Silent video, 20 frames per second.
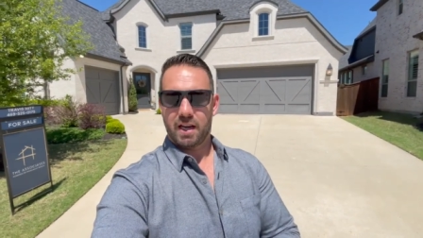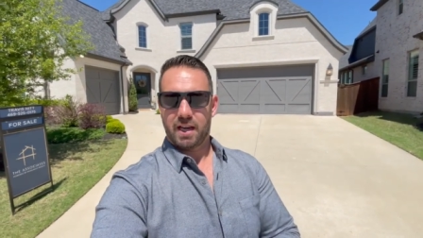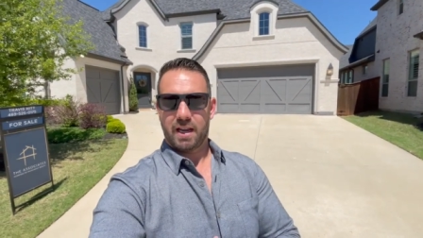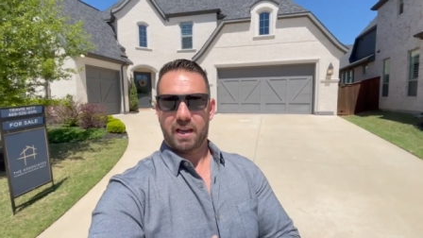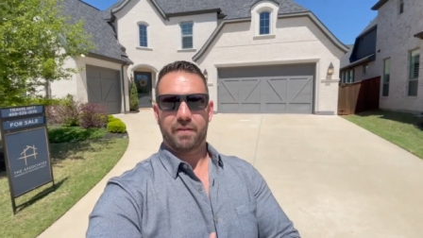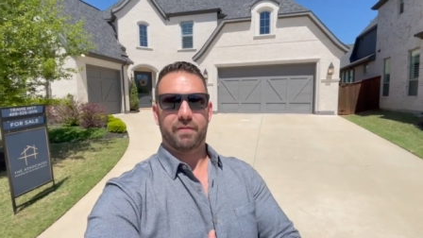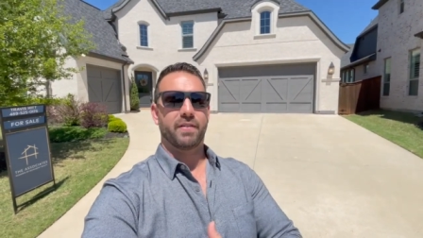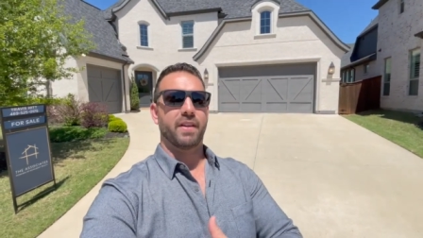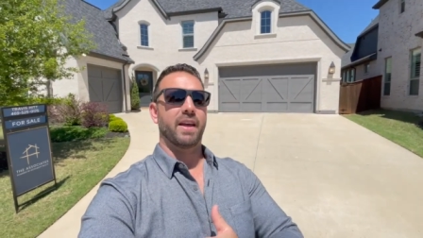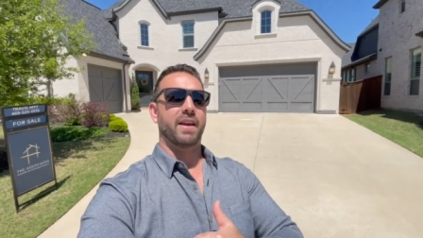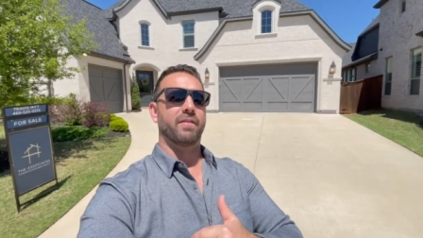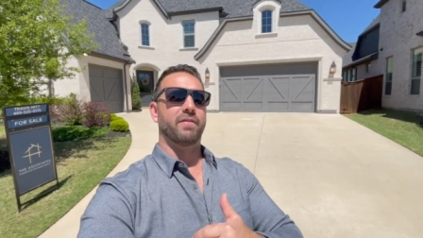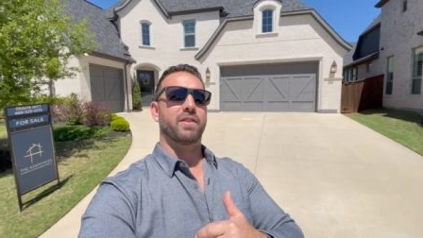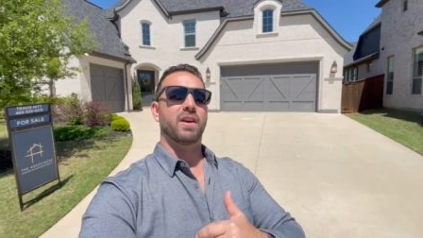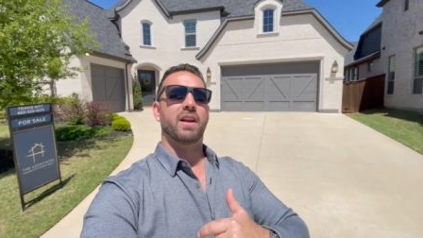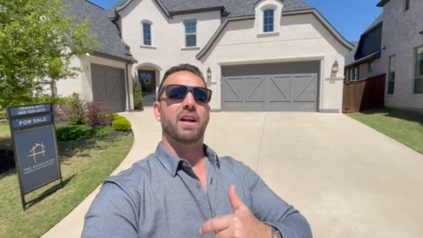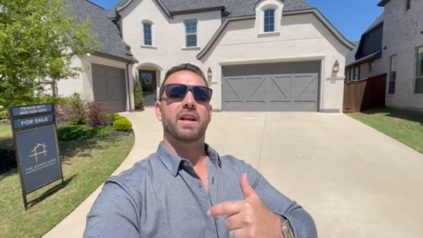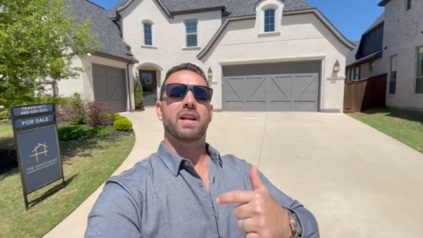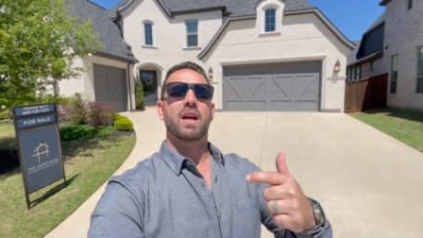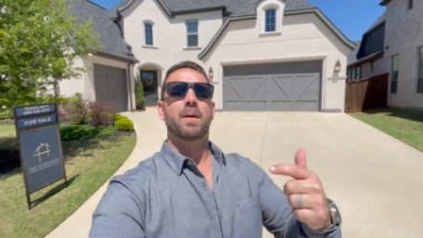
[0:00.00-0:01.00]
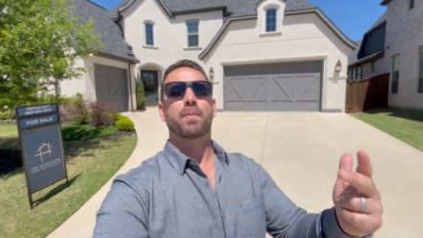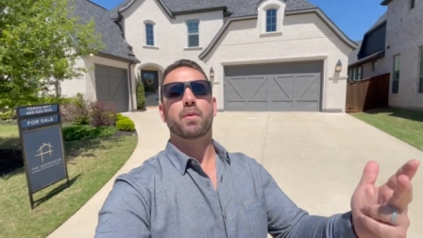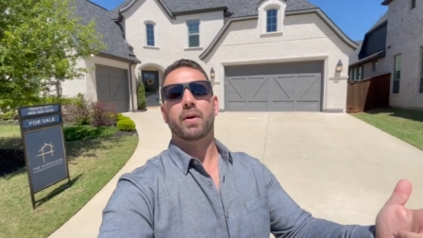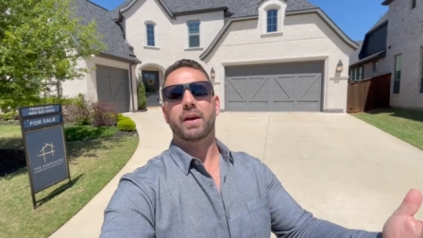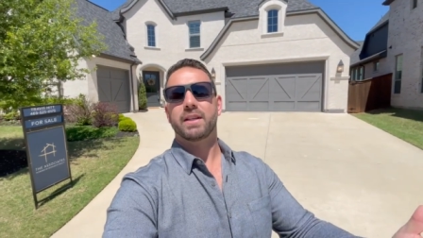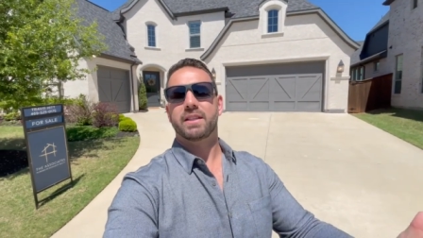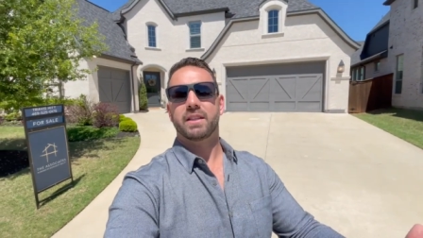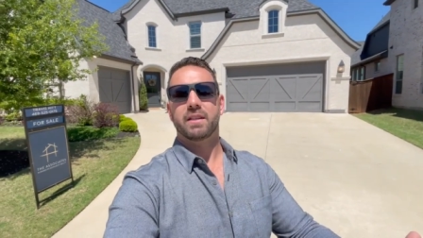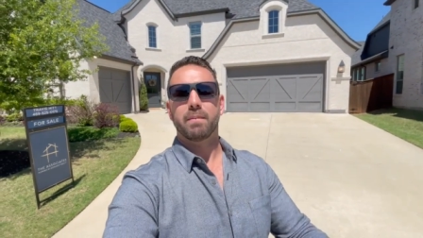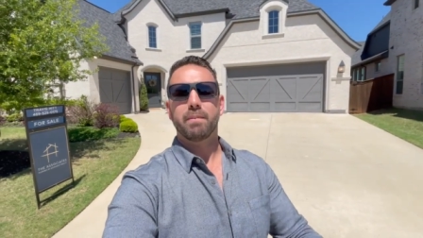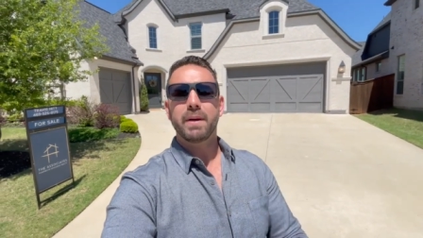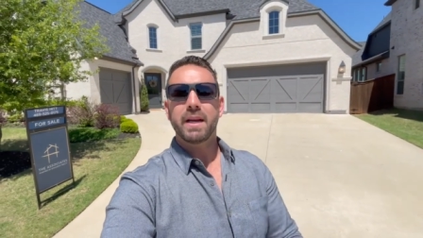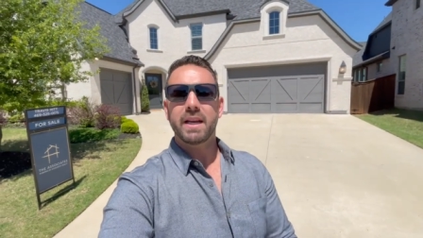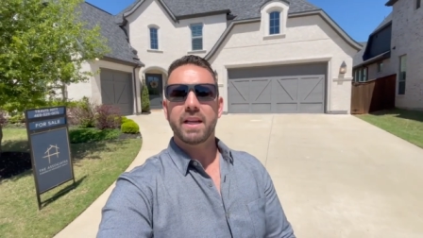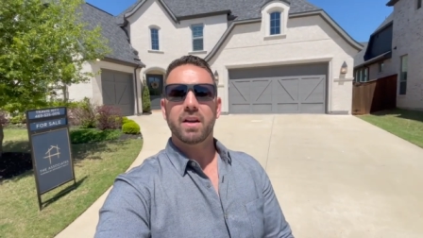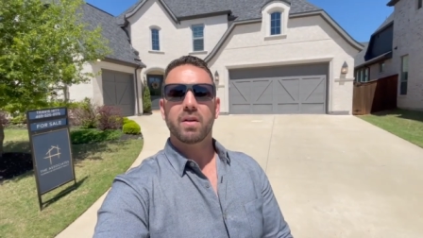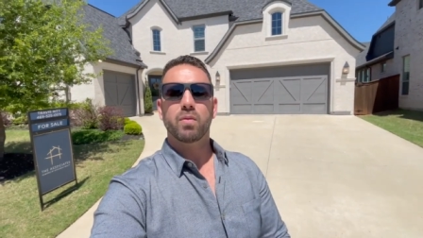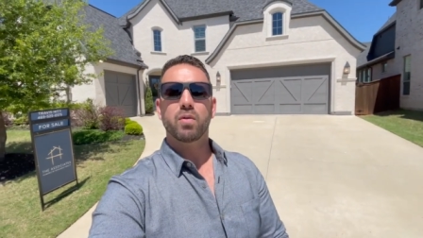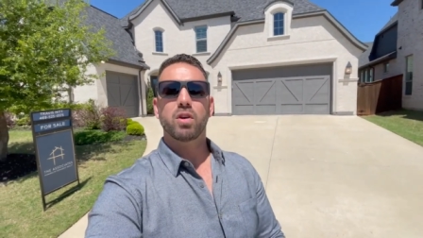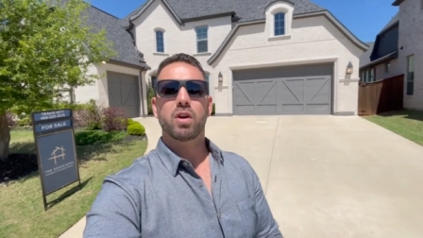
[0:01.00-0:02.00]
if they've done any upgrades to the
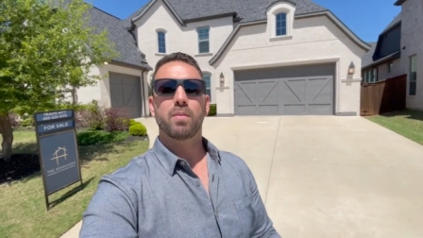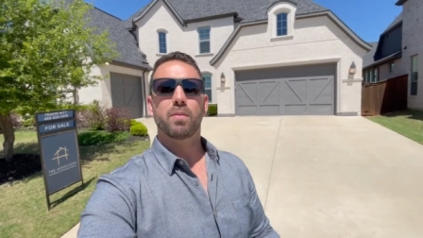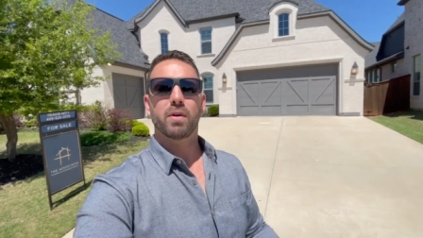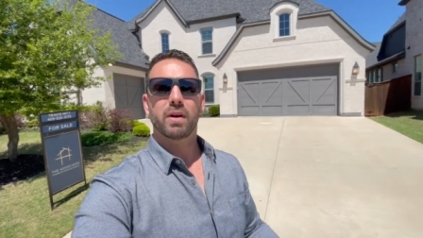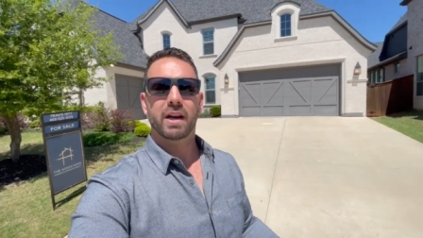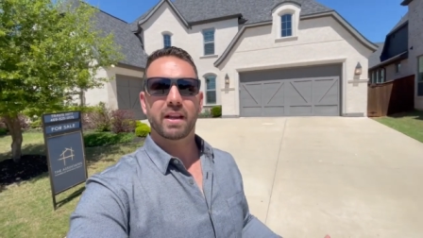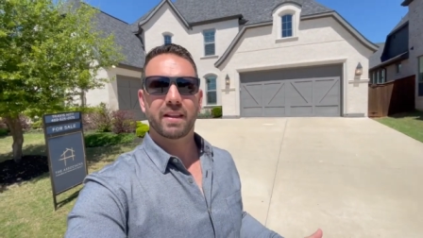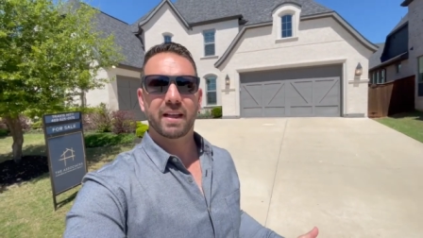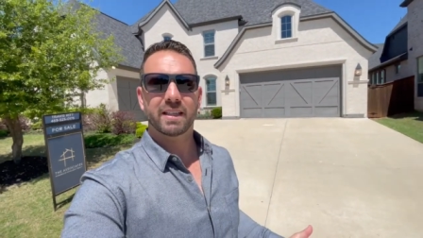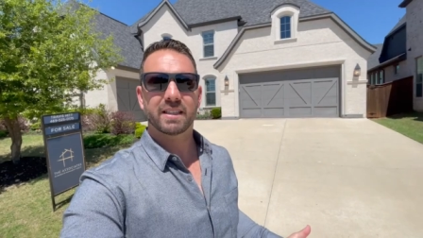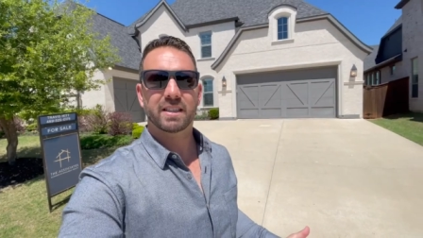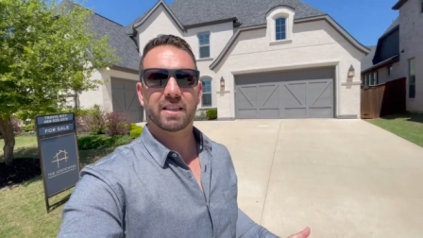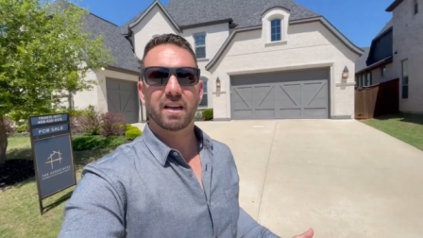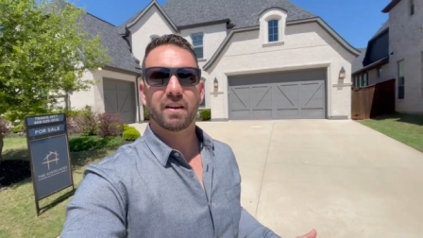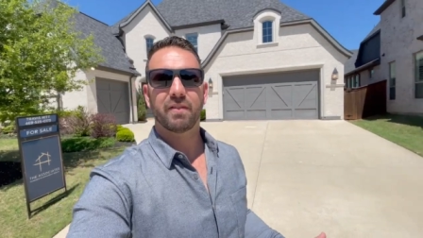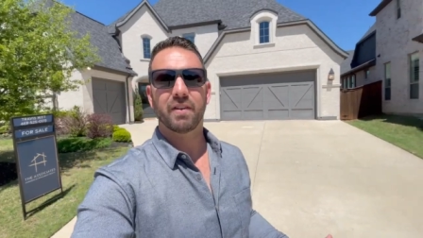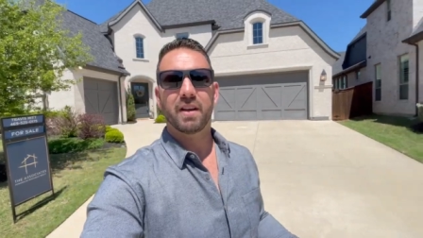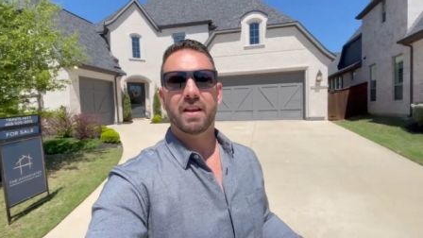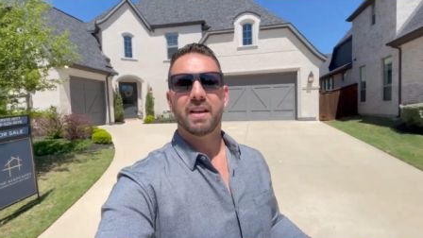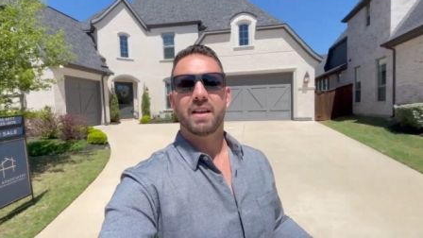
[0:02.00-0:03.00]
media room or any of that stuff,